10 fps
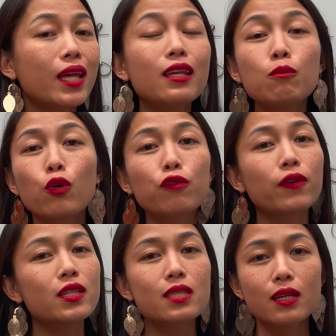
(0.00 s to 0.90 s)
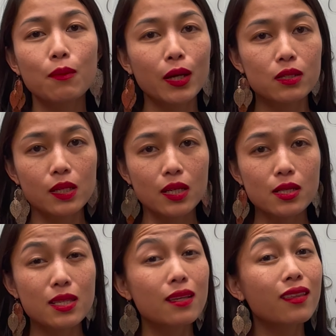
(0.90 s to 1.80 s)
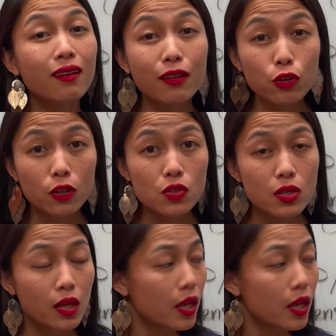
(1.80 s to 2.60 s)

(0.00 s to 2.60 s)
need more funds to come out to DC than others.